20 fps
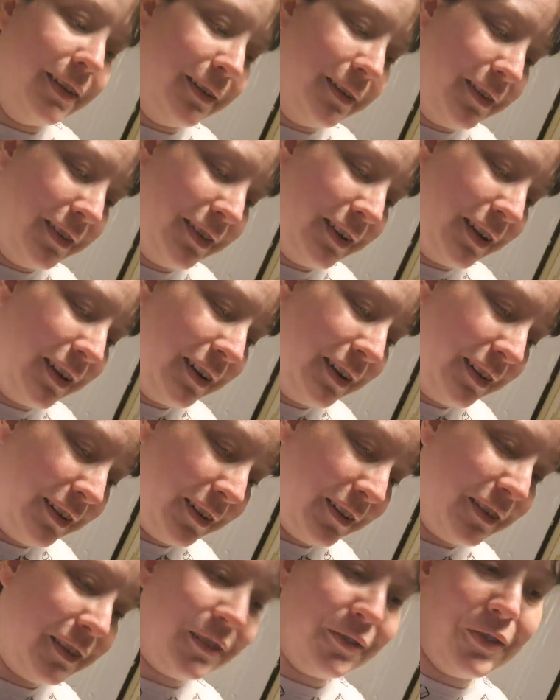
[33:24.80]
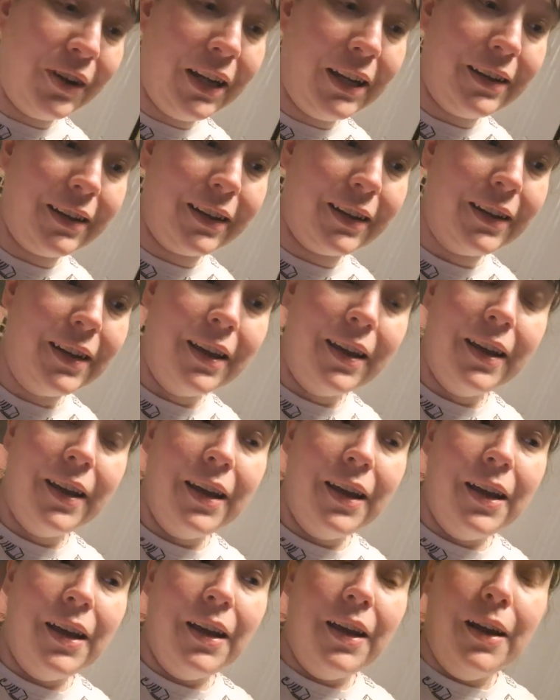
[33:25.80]
I was going to do some reading.
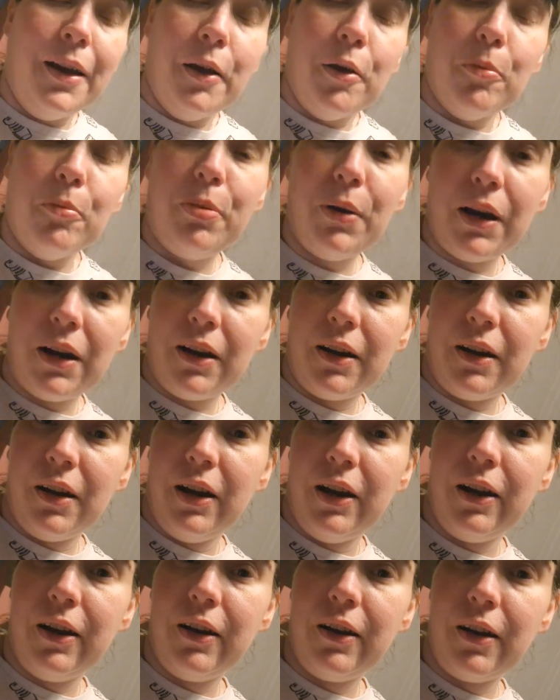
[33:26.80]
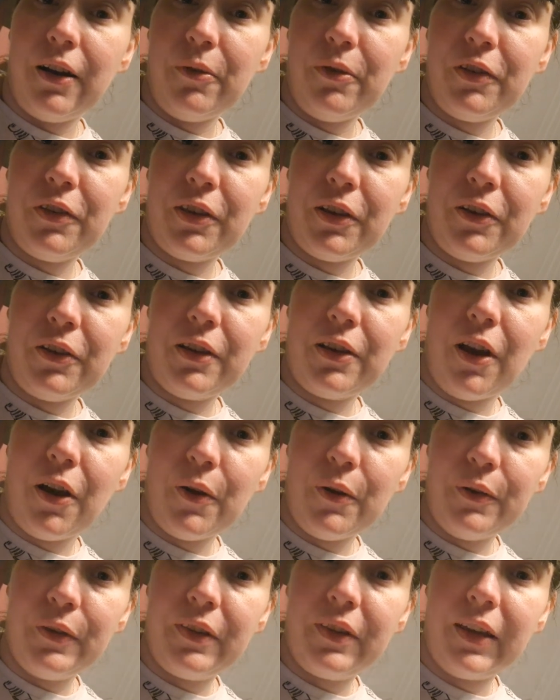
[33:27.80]
But I was so
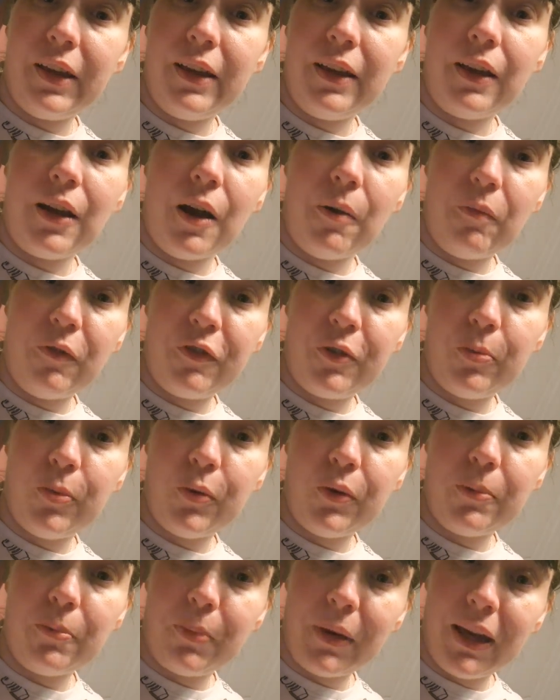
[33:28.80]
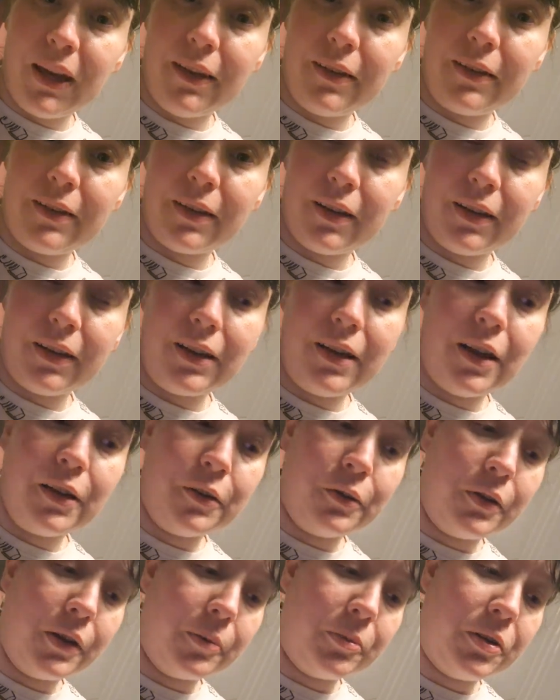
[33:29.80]
cozy and comfortable in bed and
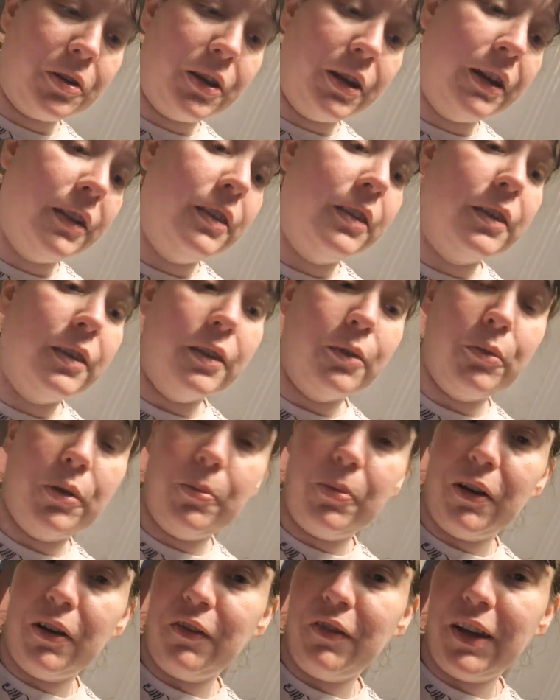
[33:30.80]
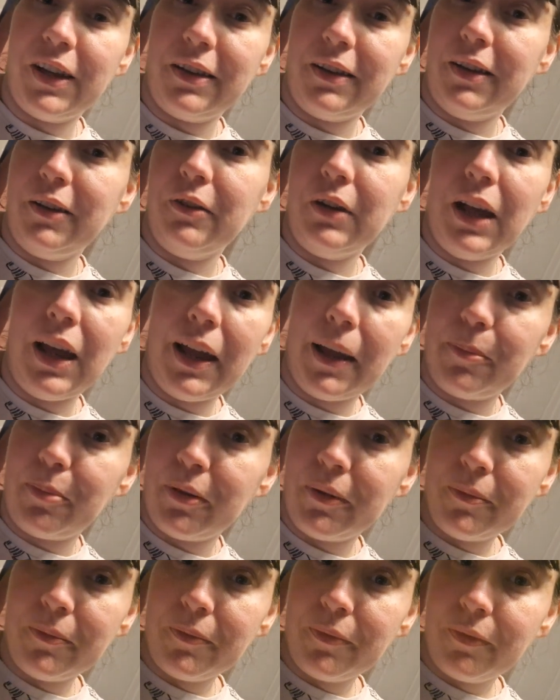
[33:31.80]
cuddled up to Nathan that we both had a little nap.
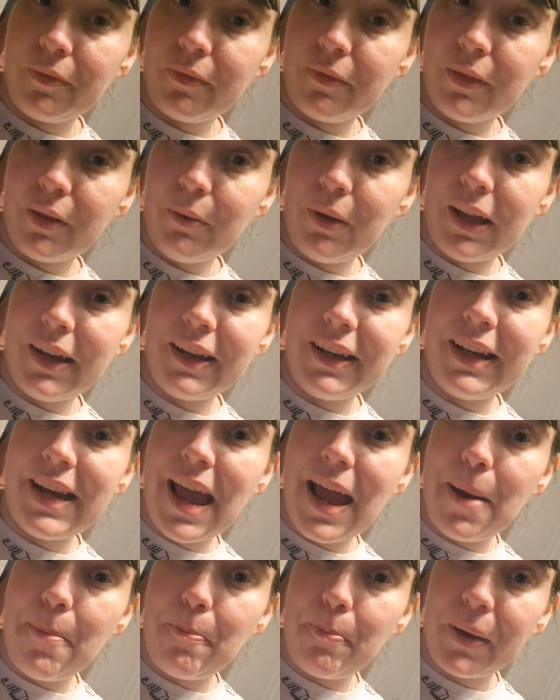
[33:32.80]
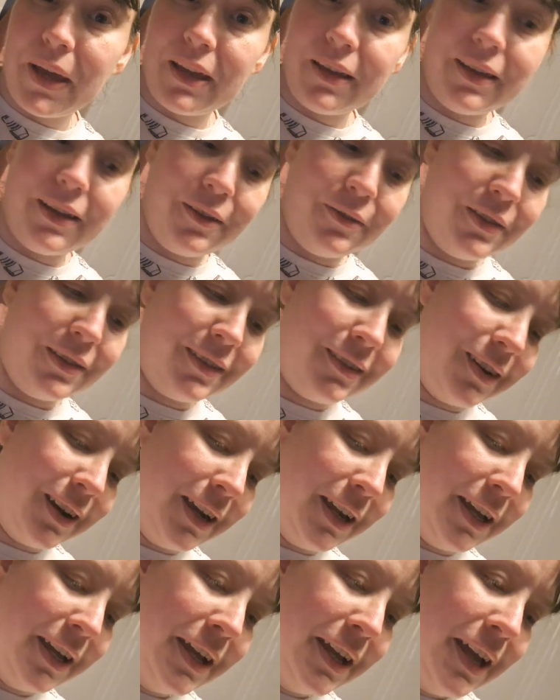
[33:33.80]
We had a nap. It was
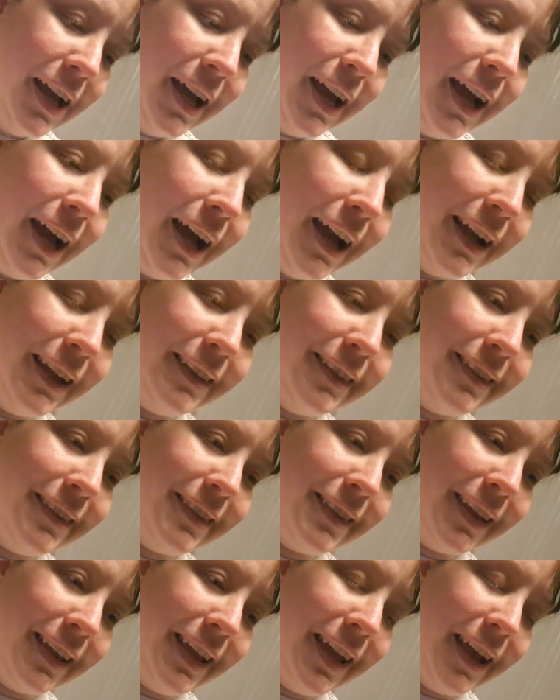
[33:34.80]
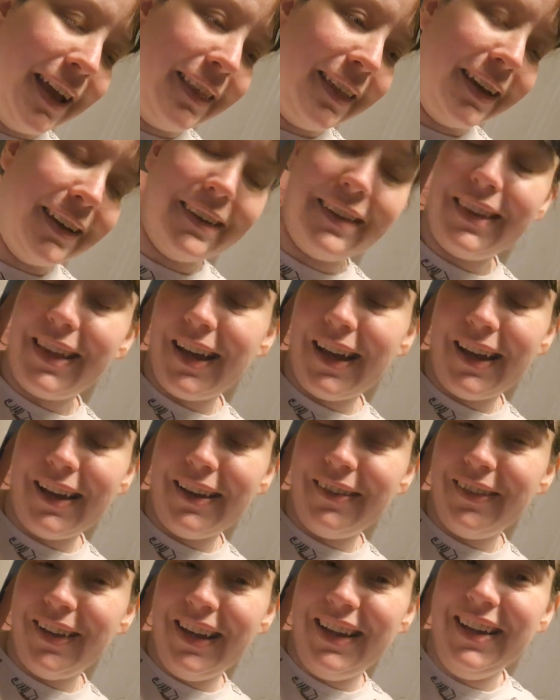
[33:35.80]
great. And yeah, that's that.
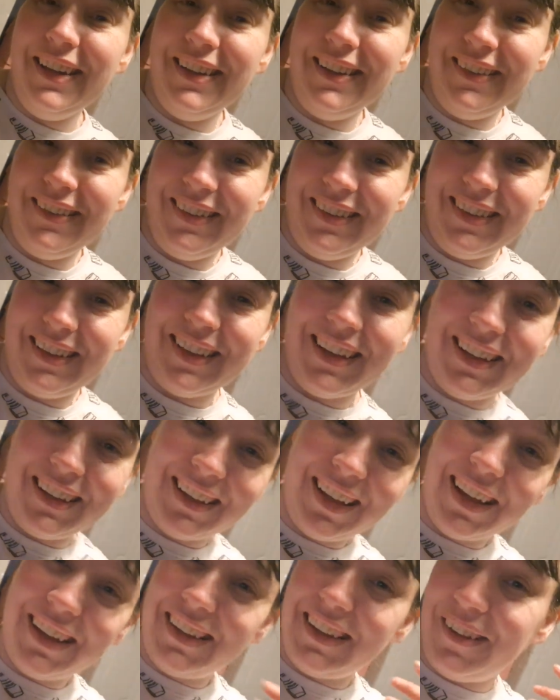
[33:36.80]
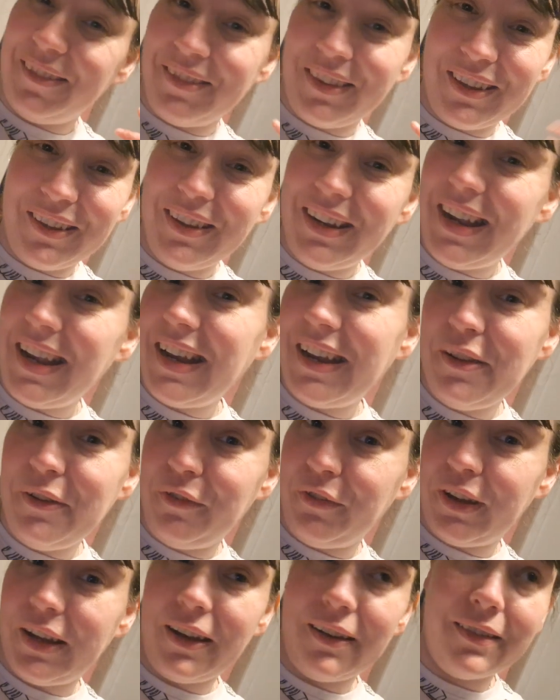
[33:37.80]
We didn't end up doing
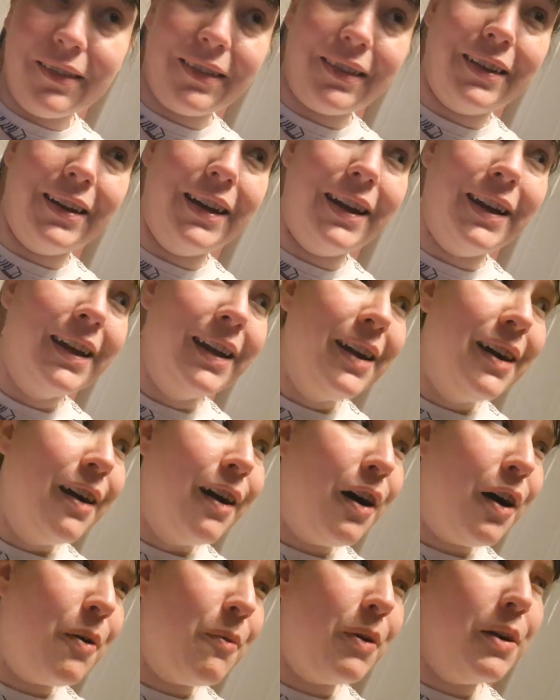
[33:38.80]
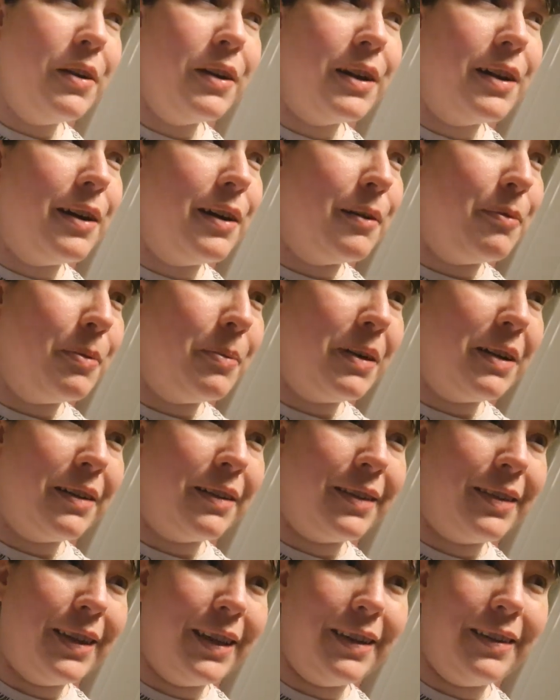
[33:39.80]
anything. I was like, I woke up about
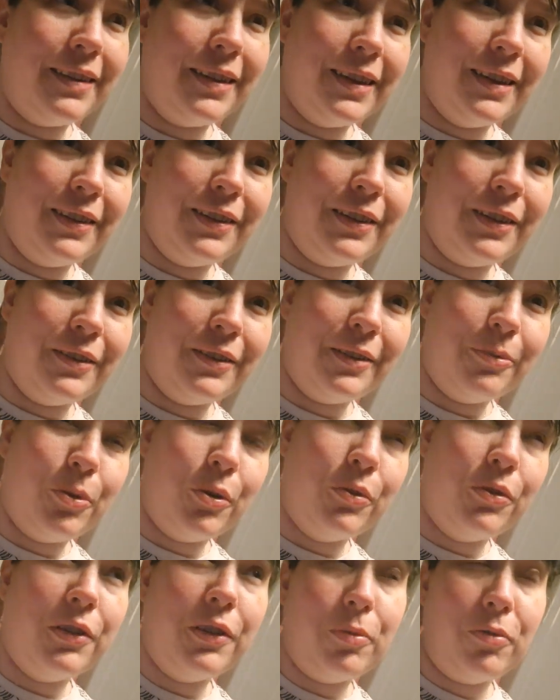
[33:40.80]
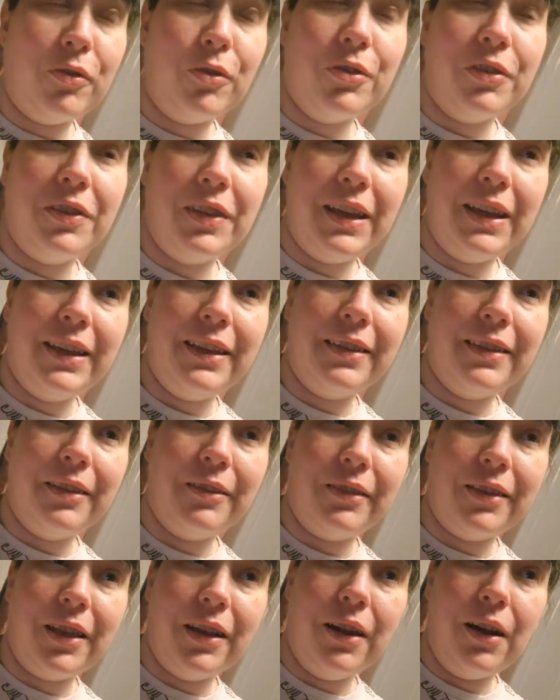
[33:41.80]
six ish and I was, well, just before six. And I
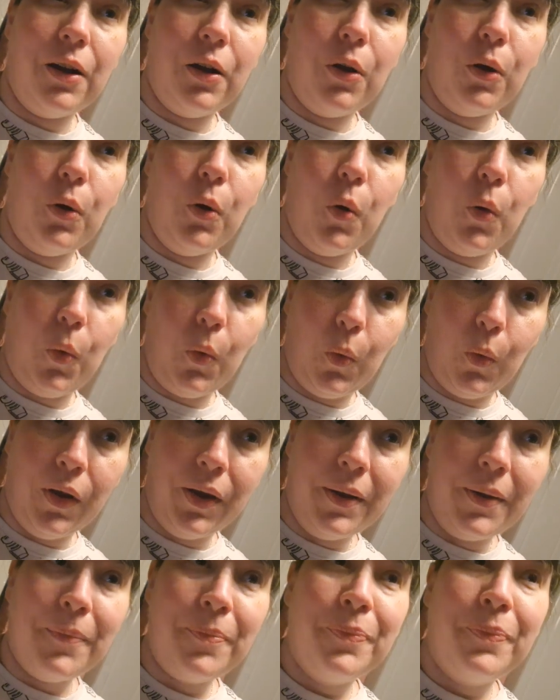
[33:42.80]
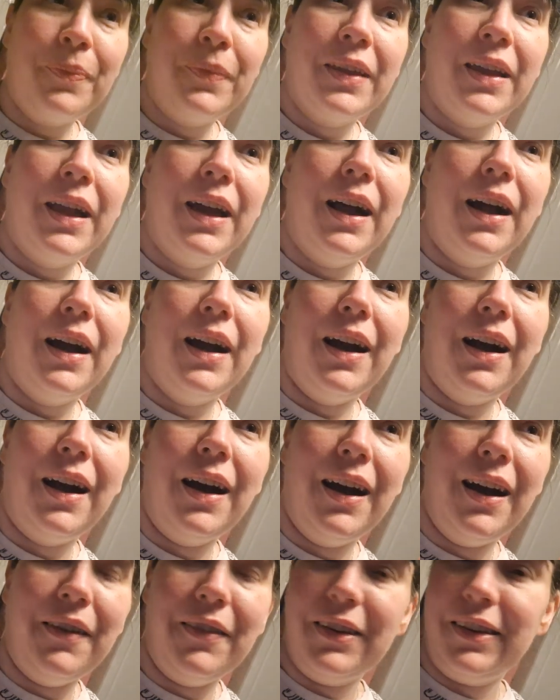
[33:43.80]
was like, oh,
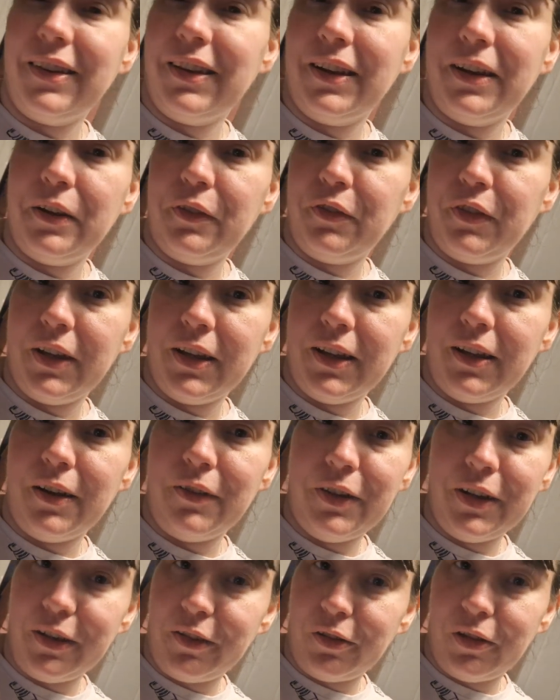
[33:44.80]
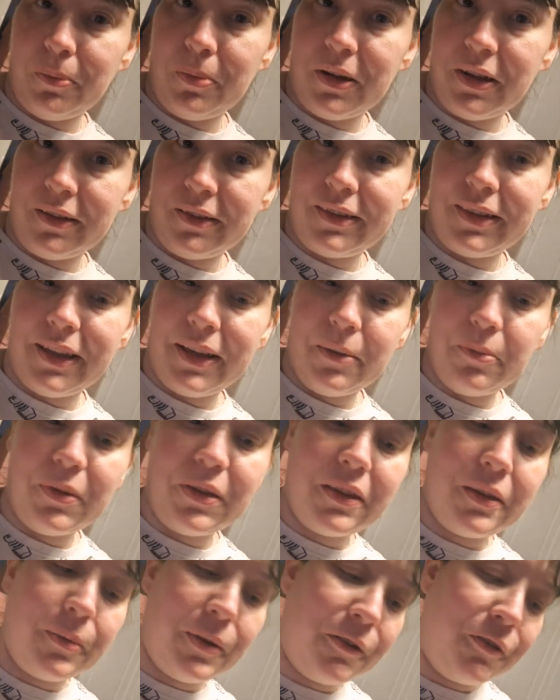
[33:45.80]
I haven't done anything. I've literally been asleep.
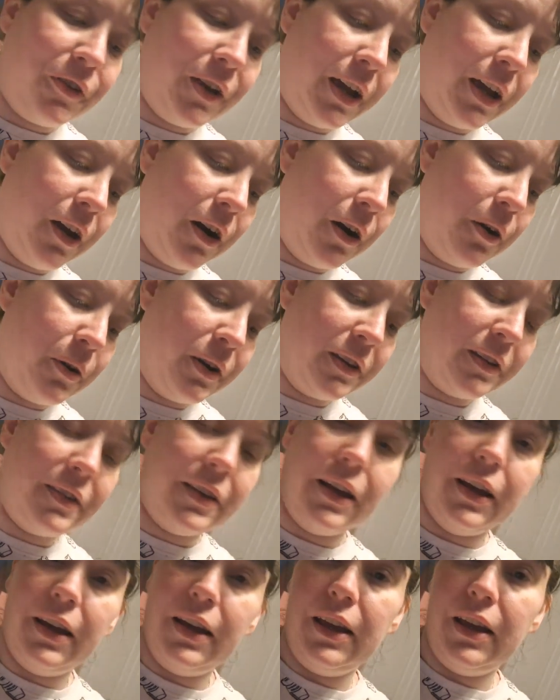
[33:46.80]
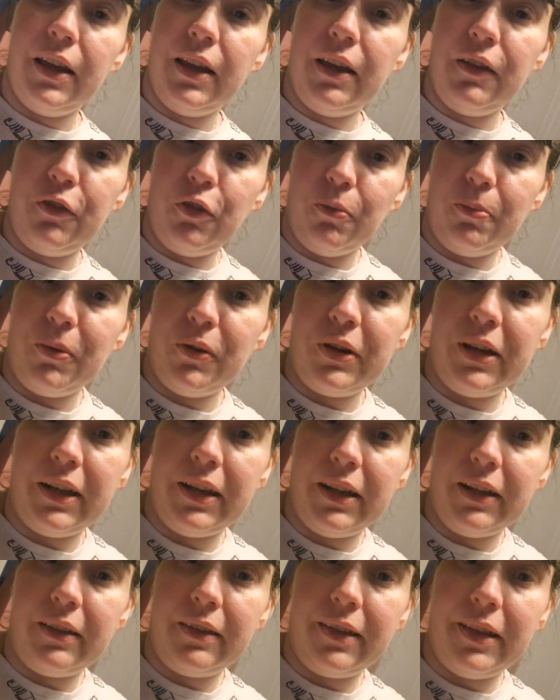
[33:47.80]
But to be fair, I always say if your body
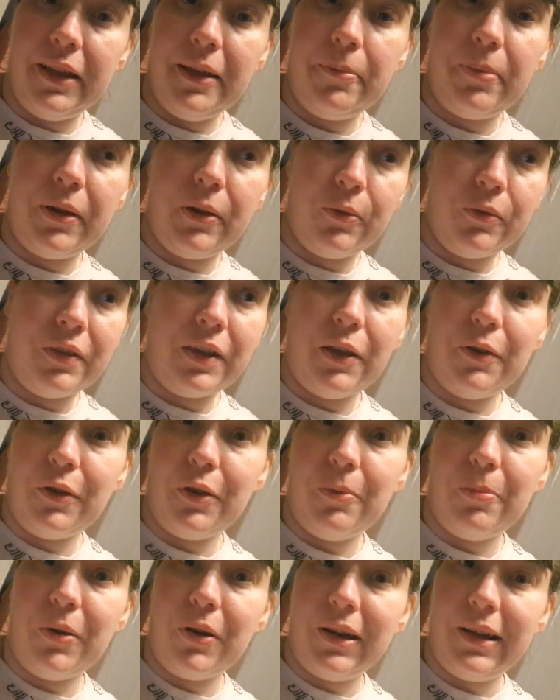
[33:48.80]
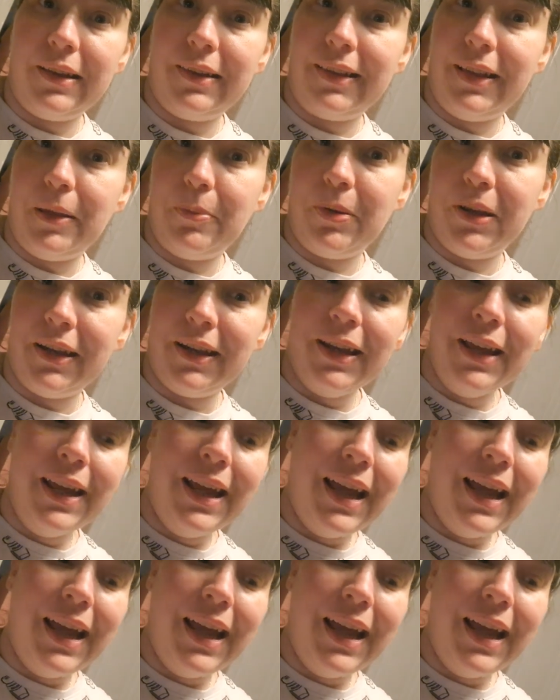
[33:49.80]
needs sleep, it will tell you by sleeping.